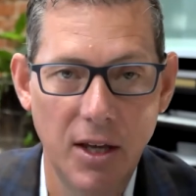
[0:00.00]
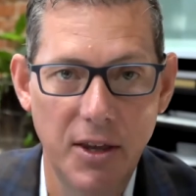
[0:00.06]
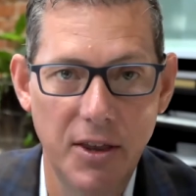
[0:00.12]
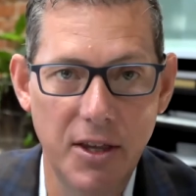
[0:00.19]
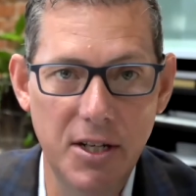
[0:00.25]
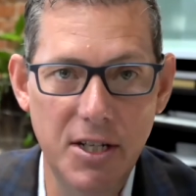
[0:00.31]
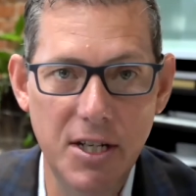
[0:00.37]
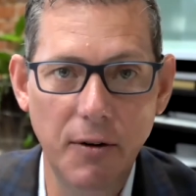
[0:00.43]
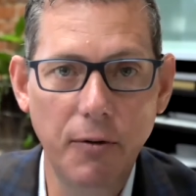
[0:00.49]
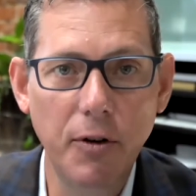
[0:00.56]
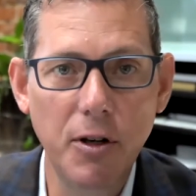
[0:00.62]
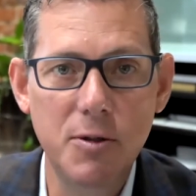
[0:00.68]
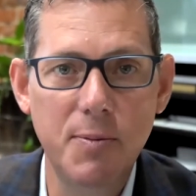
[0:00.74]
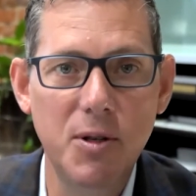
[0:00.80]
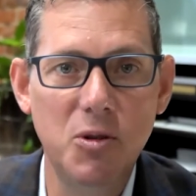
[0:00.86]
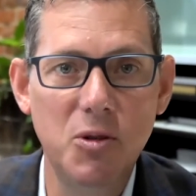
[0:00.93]
The difference
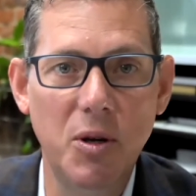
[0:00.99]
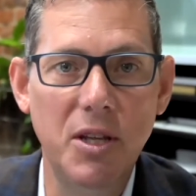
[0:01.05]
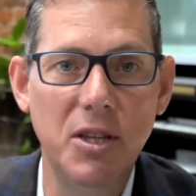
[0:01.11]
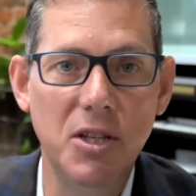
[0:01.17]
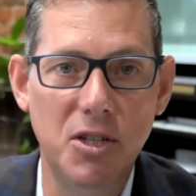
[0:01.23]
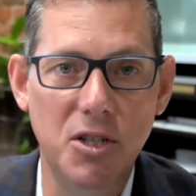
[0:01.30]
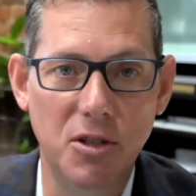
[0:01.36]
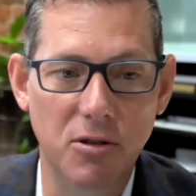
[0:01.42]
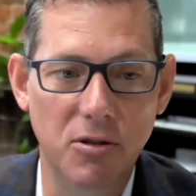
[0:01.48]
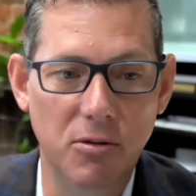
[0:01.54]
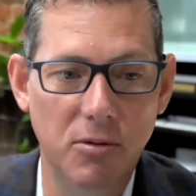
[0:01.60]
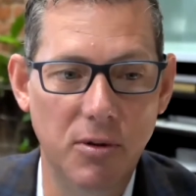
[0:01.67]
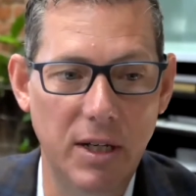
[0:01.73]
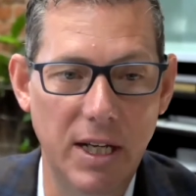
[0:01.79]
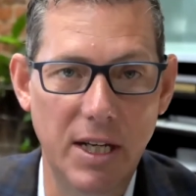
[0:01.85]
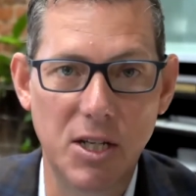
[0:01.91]
between the two
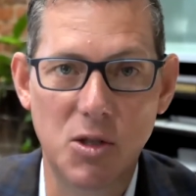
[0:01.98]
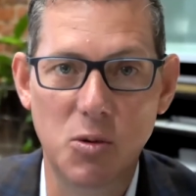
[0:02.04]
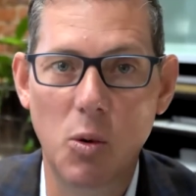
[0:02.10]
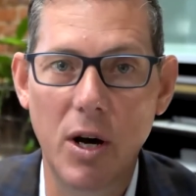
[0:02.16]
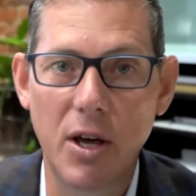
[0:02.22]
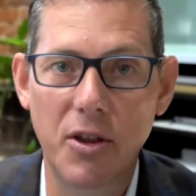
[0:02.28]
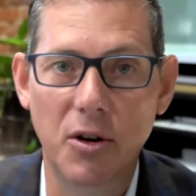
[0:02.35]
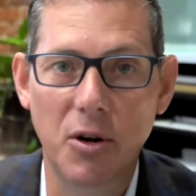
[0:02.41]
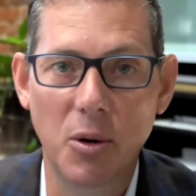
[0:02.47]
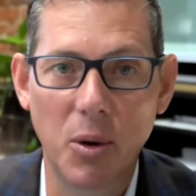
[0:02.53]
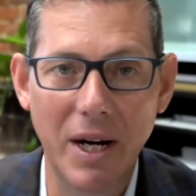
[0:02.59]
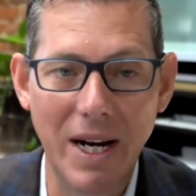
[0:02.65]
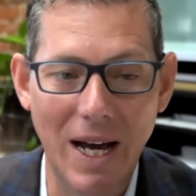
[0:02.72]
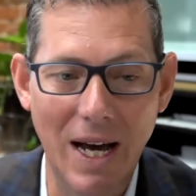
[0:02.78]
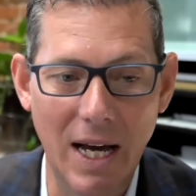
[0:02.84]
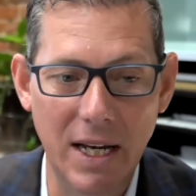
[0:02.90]
is whether or
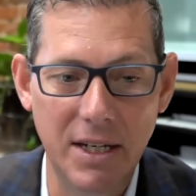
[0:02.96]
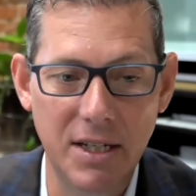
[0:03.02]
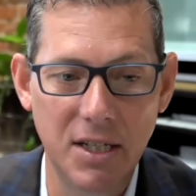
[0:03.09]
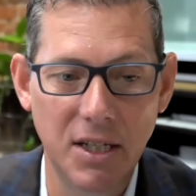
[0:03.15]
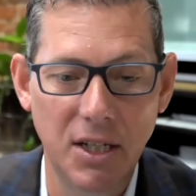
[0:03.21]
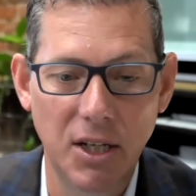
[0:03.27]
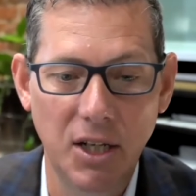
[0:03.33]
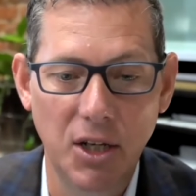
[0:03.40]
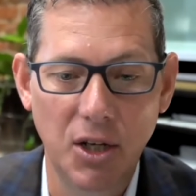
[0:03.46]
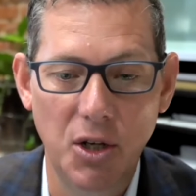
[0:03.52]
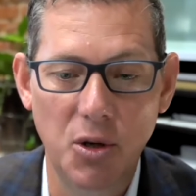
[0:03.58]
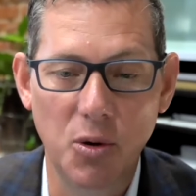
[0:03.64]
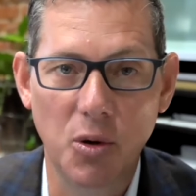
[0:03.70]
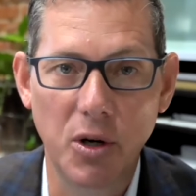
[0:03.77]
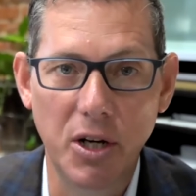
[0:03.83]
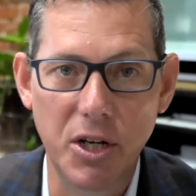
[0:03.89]
not
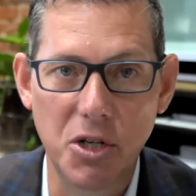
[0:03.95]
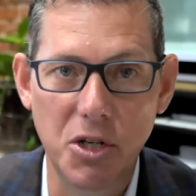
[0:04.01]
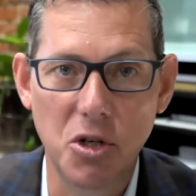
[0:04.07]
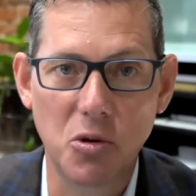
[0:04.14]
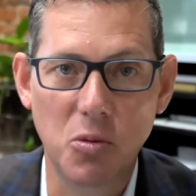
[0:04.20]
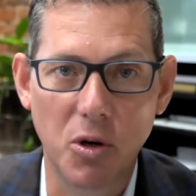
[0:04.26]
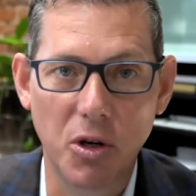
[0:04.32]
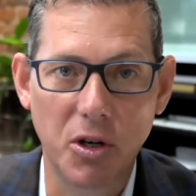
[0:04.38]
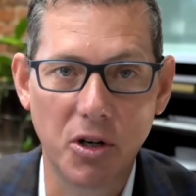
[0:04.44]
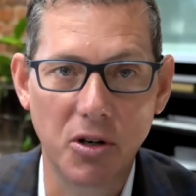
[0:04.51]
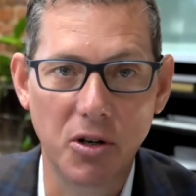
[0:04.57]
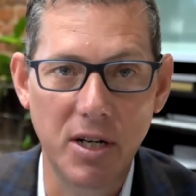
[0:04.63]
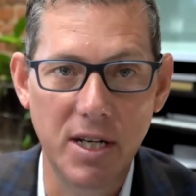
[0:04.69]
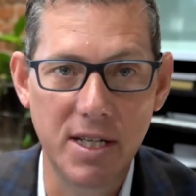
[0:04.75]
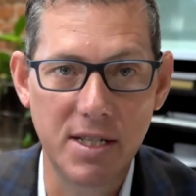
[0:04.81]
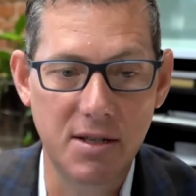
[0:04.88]
your injured worker
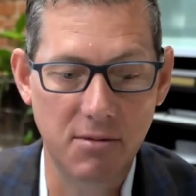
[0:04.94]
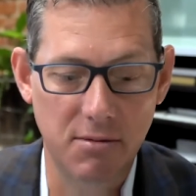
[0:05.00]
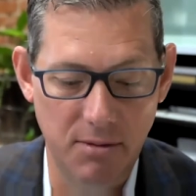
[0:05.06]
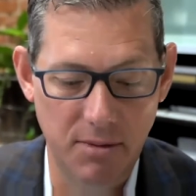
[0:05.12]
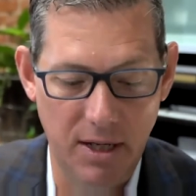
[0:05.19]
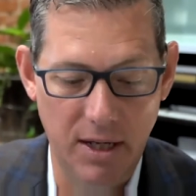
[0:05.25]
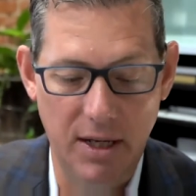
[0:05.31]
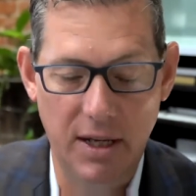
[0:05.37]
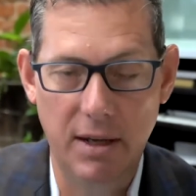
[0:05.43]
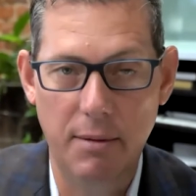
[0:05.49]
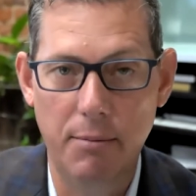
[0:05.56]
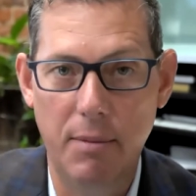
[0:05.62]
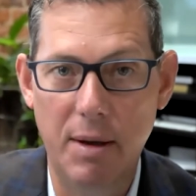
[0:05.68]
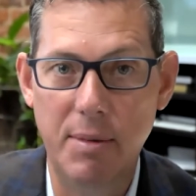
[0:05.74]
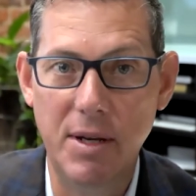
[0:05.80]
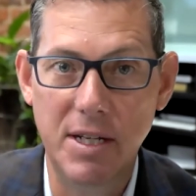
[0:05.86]
is
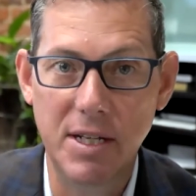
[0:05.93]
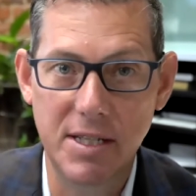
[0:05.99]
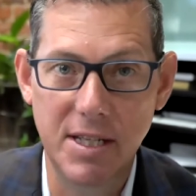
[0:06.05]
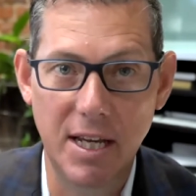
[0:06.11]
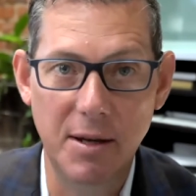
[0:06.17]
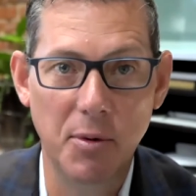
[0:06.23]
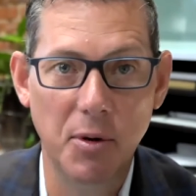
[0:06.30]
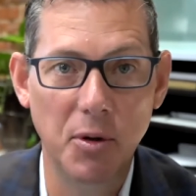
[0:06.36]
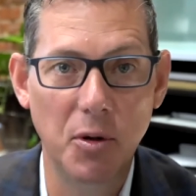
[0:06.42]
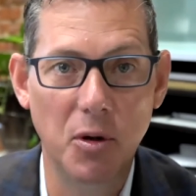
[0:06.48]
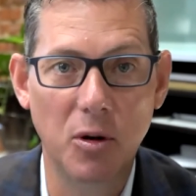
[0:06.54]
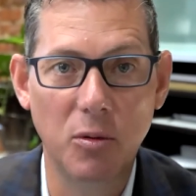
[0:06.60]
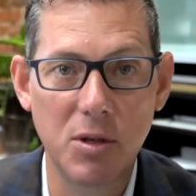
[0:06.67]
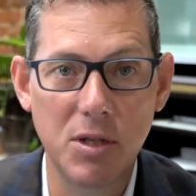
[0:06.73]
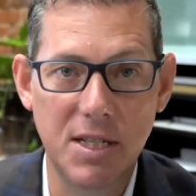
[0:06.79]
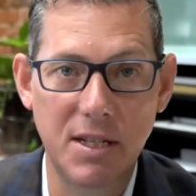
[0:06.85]
maybe disabled or
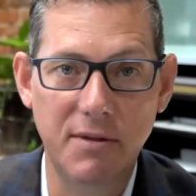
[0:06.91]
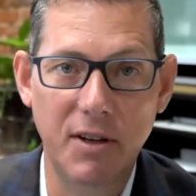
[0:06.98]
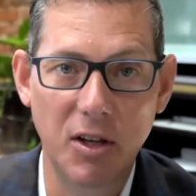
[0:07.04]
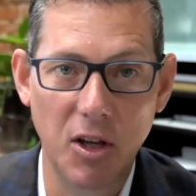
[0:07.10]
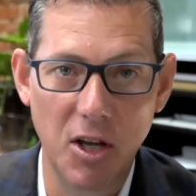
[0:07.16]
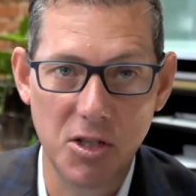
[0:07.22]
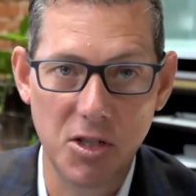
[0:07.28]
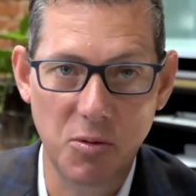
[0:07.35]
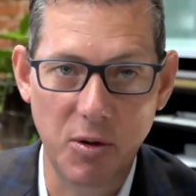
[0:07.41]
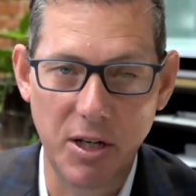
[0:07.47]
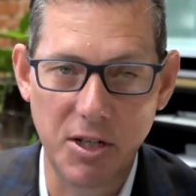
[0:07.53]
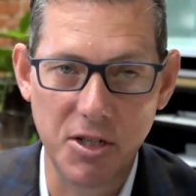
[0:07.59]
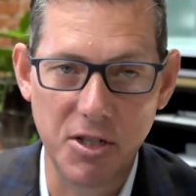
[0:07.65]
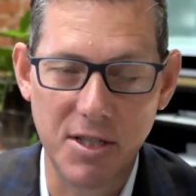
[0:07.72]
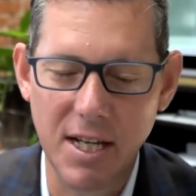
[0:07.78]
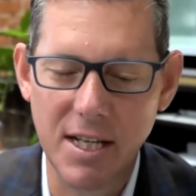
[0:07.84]
receiving lost
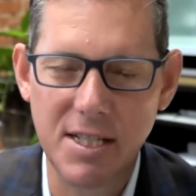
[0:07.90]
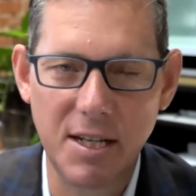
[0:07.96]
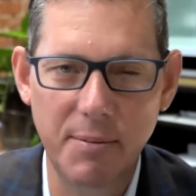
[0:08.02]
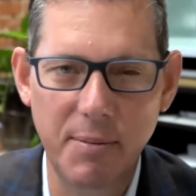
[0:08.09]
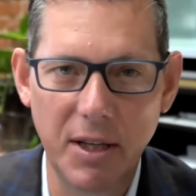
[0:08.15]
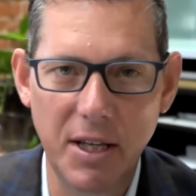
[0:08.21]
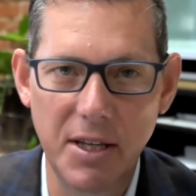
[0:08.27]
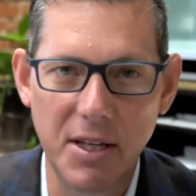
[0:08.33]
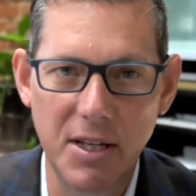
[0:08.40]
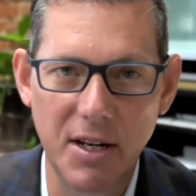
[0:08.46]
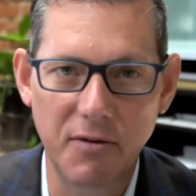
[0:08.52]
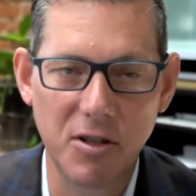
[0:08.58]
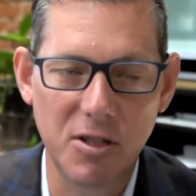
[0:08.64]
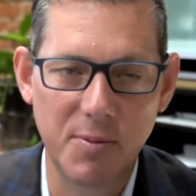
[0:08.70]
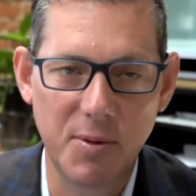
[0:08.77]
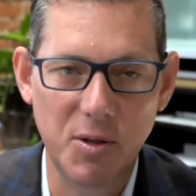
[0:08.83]
wages. That's typically the
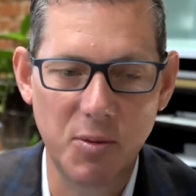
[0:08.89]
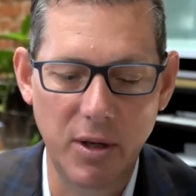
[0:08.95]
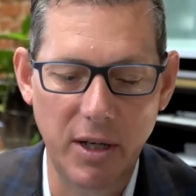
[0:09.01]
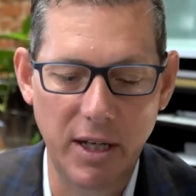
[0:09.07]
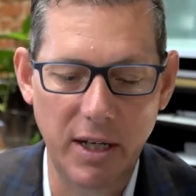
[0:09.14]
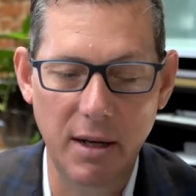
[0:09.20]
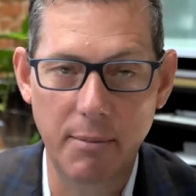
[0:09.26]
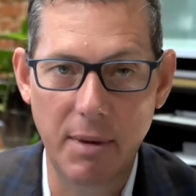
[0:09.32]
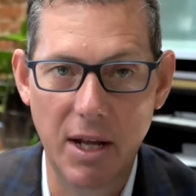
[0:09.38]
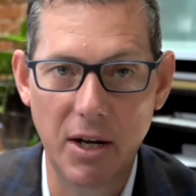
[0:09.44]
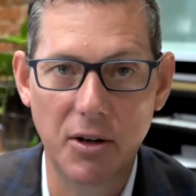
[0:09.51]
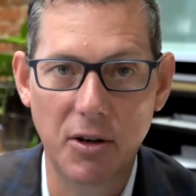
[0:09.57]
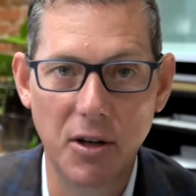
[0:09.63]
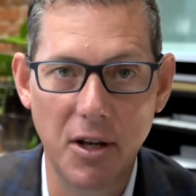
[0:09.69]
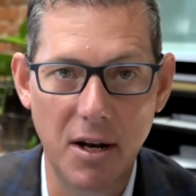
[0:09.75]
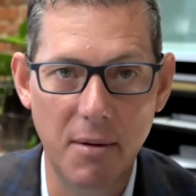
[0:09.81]
difference between a
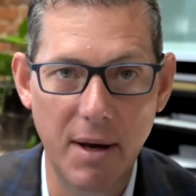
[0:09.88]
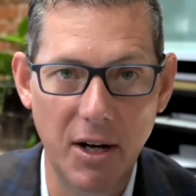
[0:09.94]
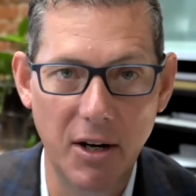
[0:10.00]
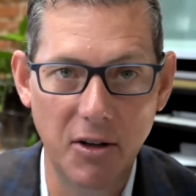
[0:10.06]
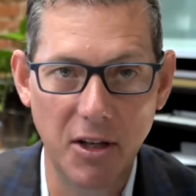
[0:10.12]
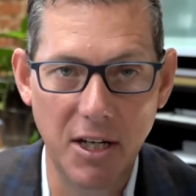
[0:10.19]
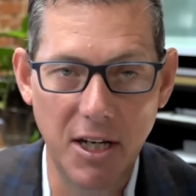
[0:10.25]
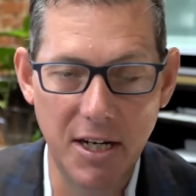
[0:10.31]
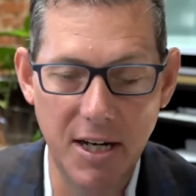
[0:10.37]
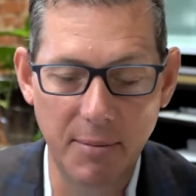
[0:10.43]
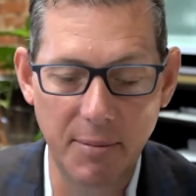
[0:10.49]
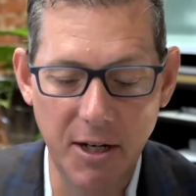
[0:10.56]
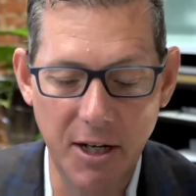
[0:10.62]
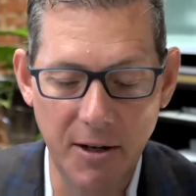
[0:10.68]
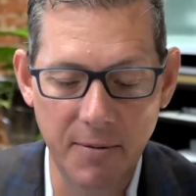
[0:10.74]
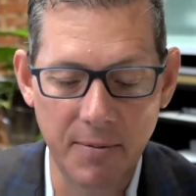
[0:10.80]
medical and
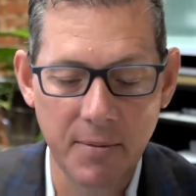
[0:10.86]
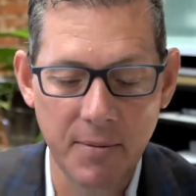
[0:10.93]
indemnity.